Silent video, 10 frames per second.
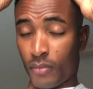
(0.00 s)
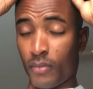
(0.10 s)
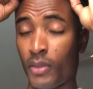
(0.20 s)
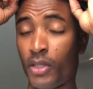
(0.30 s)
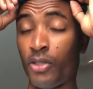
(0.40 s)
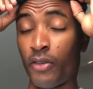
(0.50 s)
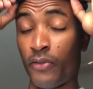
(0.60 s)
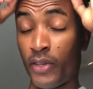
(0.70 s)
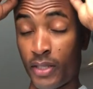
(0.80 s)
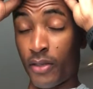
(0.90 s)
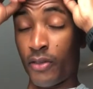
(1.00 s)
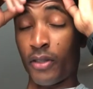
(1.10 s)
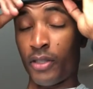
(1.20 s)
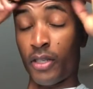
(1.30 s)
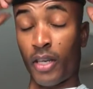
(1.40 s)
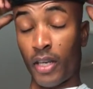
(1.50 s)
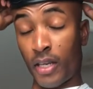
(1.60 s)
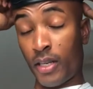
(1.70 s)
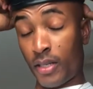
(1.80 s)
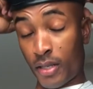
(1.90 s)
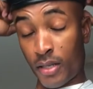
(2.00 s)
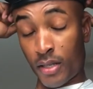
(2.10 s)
Make sure it fits around your head.